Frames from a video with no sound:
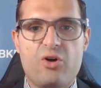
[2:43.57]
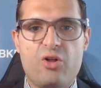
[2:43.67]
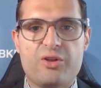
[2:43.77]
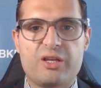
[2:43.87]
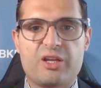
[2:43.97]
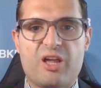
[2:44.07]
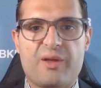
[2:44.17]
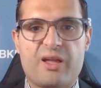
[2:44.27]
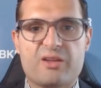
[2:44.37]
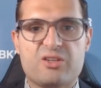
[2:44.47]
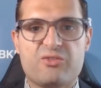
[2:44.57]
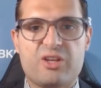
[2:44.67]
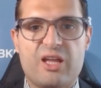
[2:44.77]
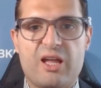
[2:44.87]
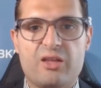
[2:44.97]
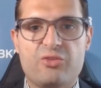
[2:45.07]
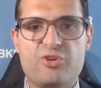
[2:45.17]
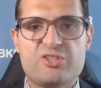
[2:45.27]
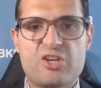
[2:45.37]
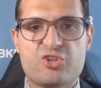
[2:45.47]
in economic activity and
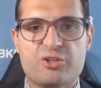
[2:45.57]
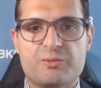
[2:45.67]
recession.